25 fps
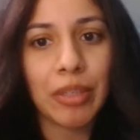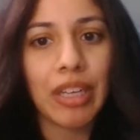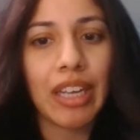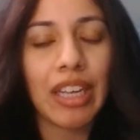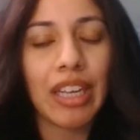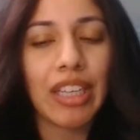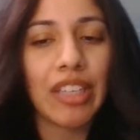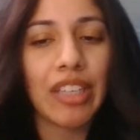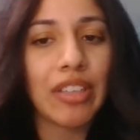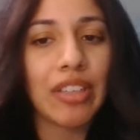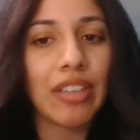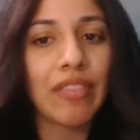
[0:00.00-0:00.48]

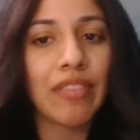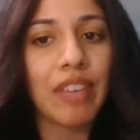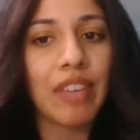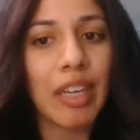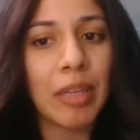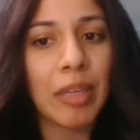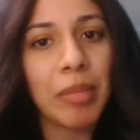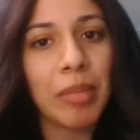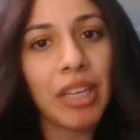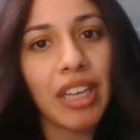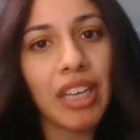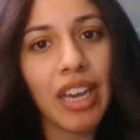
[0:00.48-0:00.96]
and you can
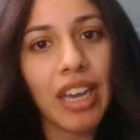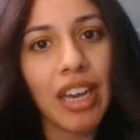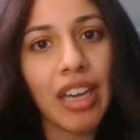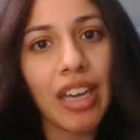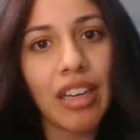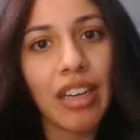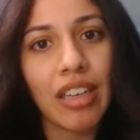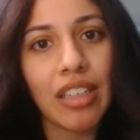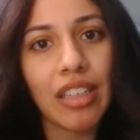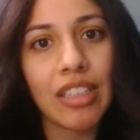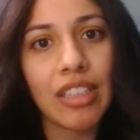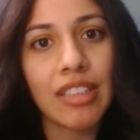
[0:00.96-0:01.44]
find me at
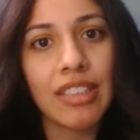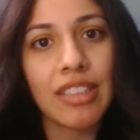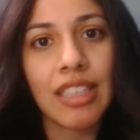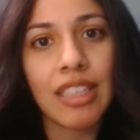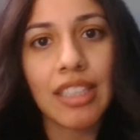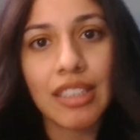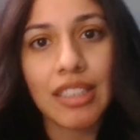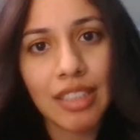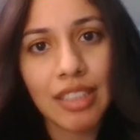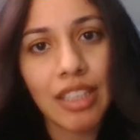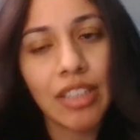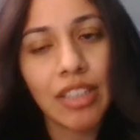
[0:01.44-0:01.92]
our San
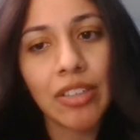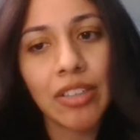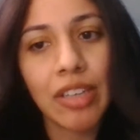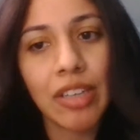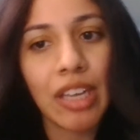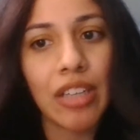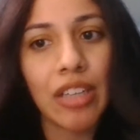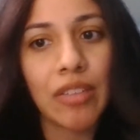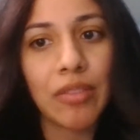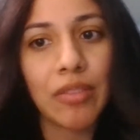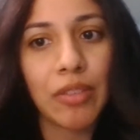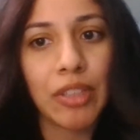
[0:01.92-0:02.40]
Isidro,
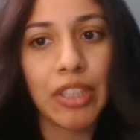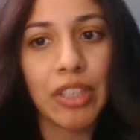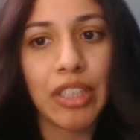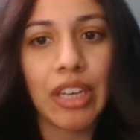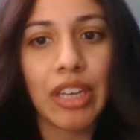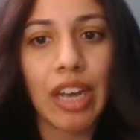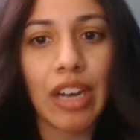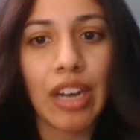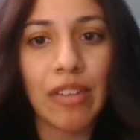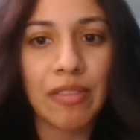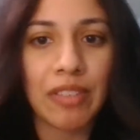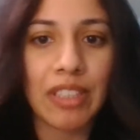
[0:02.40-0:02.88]
California
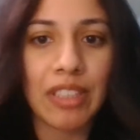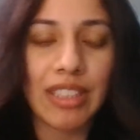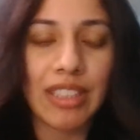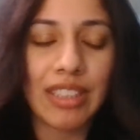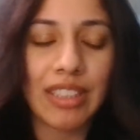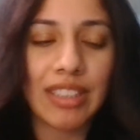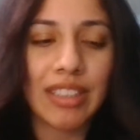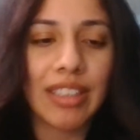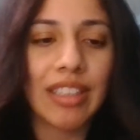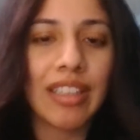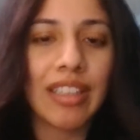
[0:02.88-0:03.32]
office.